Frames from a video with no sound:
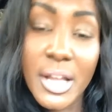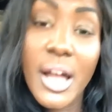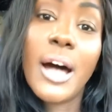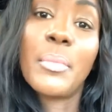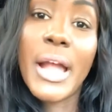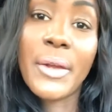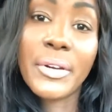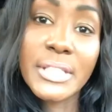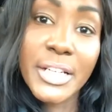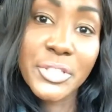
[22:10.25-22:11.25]
Oh,
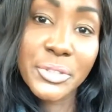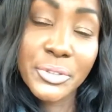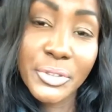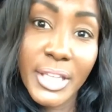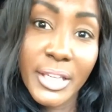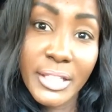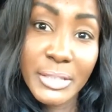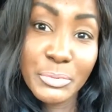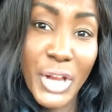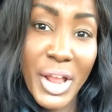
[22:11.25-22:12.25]
Byron, is that true? Yeah,
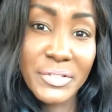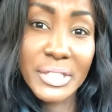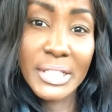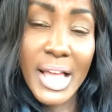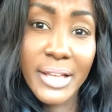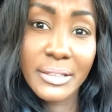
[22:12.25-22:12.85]
he travels a lot.